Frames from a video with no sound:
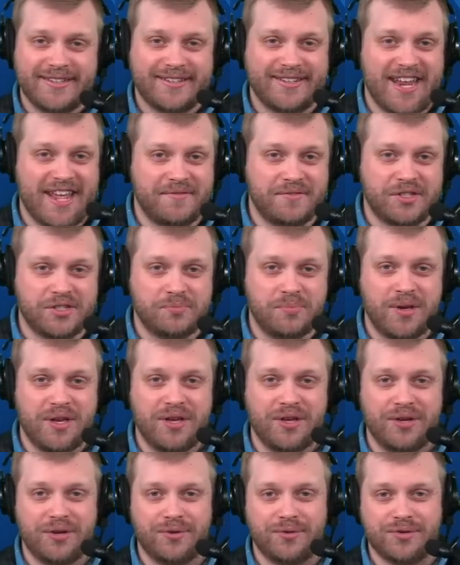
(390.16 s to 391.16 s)
Davis
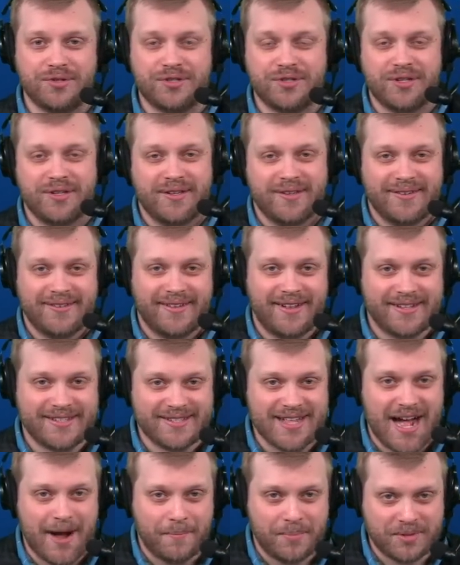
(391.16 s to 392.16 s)
Mills.
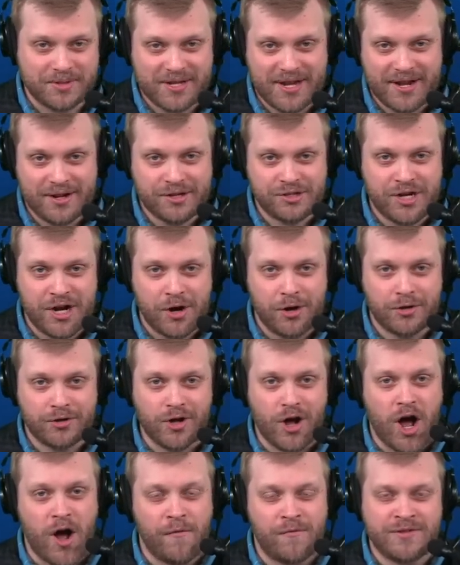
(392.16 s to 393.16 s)
Let's not pretend Jared
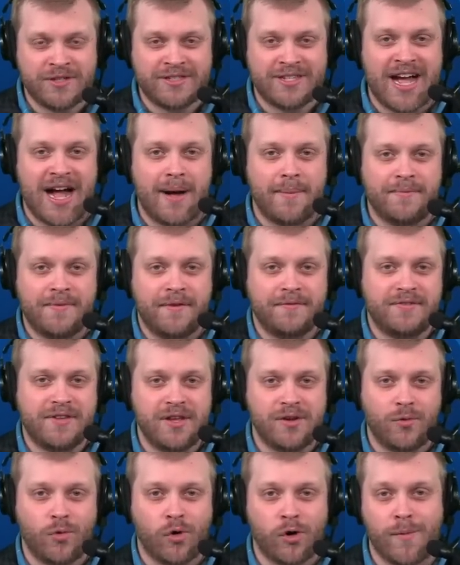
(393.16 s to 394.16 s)
Goff is a top
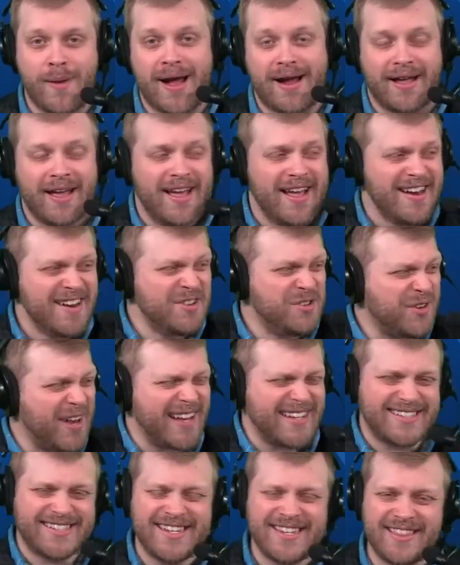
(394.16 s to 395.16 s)
15 quarterback. Did you
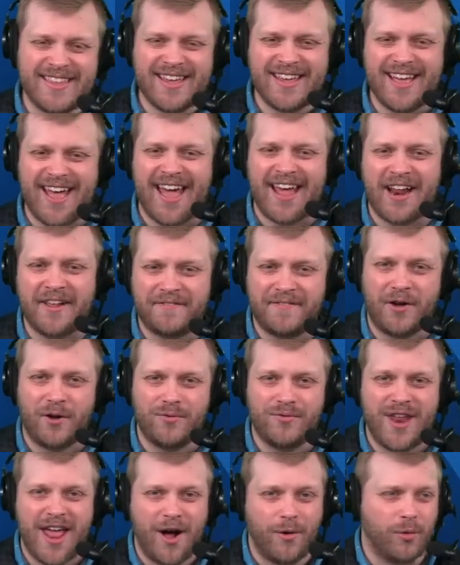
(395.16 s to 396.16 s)
guys see the
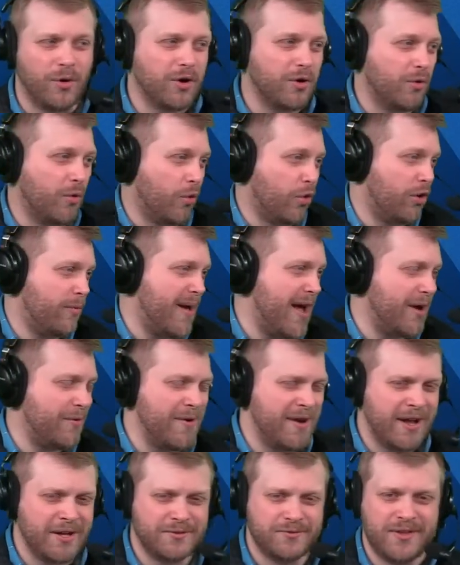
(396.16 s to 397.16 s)
NFL Network quarterback
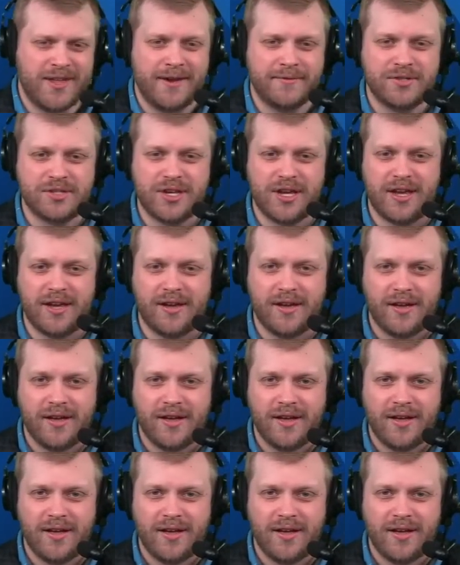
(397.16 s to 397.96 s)
rankings for the NFC?